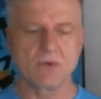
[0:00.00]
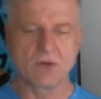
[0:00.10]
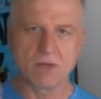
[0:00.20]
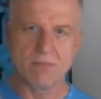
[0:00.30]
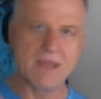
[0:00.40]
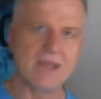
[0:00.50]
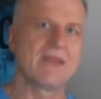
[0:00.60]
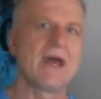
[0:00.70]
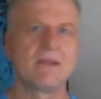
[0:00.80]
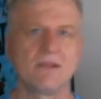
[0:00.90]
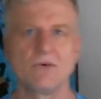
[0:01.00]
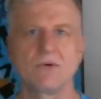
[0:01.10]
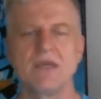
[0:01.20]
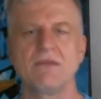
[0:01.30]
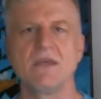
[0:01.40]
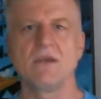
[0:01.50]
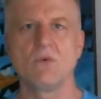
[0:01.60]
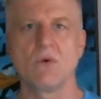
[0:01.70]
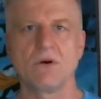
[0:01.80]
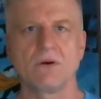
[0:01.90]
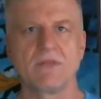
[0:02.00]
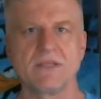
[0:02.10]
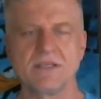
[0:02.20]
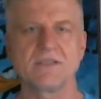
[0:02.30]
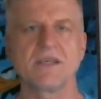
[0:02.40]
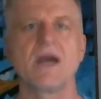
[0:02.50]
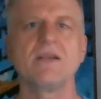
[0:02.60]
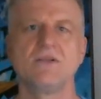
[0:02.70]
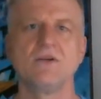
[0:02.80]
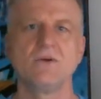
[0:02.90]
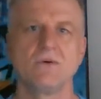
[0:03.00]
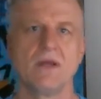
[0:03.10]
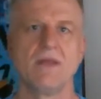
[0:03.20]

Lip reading: you're going to make that little kid that you were, that's inside you,